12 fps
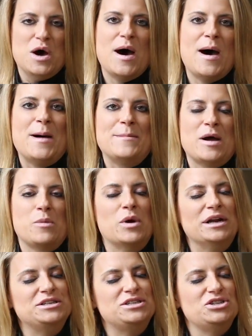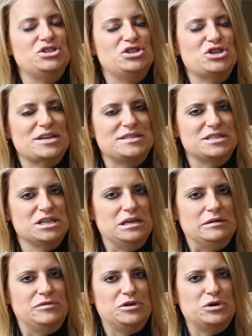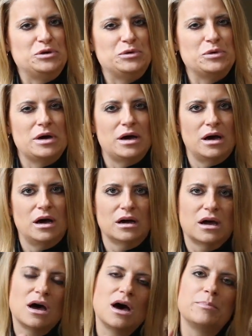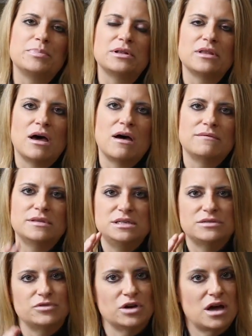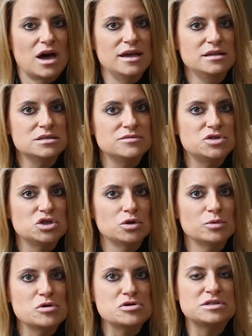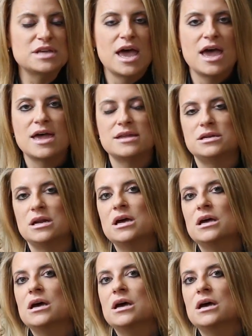I wanted to just give you a couple of the different kinds of tumors and